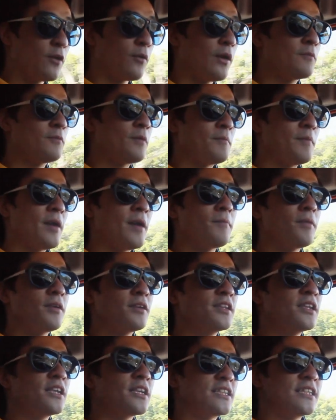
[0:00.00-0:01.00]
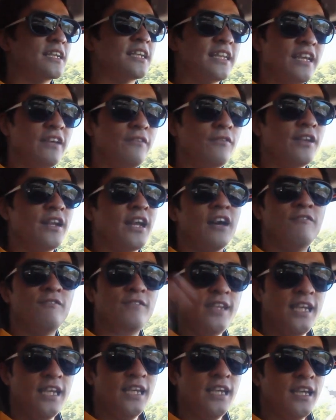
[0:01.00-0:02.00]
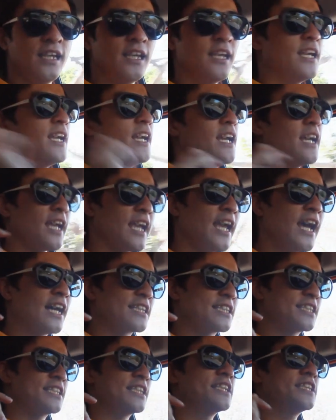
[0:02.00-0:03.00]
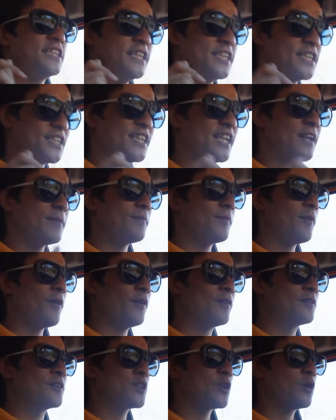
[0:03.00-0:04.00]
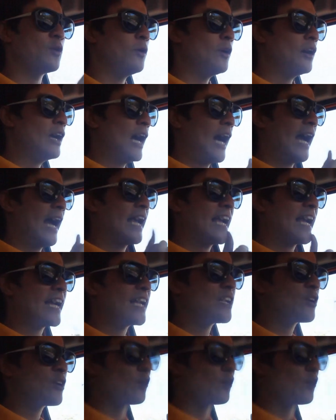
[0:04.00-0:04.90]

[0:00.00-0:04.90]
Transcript: one, remember, does not even have the YAS system on. So I can